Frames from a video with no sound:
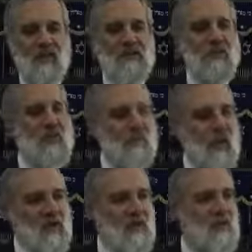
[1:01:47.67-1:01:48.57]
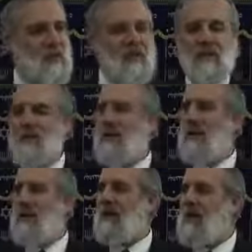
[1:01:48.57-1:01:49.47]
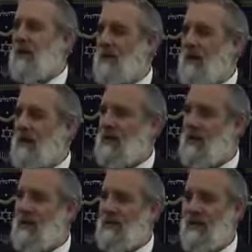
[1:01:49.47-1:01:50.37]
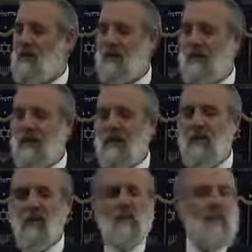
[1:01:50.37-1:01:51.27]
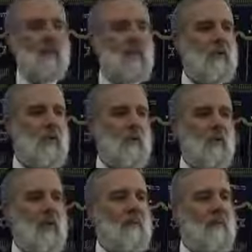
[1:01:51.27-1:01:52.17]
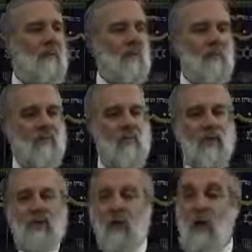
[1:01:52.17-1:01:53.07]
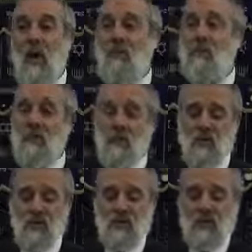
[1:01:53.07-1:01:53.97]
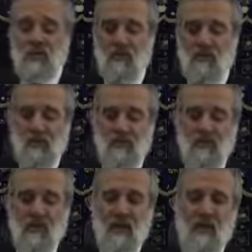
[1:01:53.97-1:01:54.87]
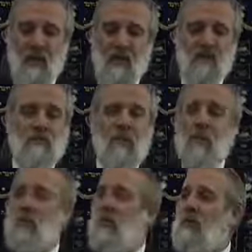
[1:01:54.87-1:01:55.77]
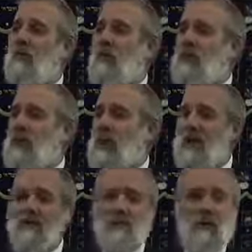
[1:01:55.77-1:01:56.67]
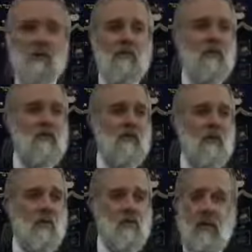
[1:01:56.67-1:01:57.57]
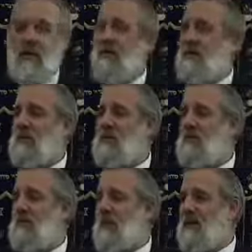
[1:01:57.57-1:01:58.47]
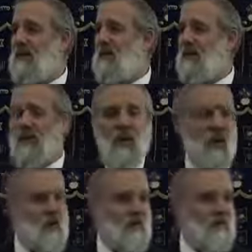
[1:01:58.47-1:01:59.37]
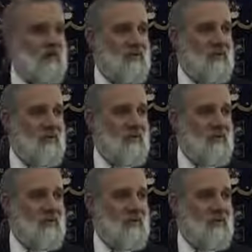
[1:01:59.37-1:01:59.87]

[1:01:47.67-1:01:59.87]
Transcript: He's being patient, he's listening, lending an ear. It, it, will not be good, it will not be enough. You have to be truthful with yourself. Because being truthful and saying I'm sorry means that you are taking responsibility for your actions.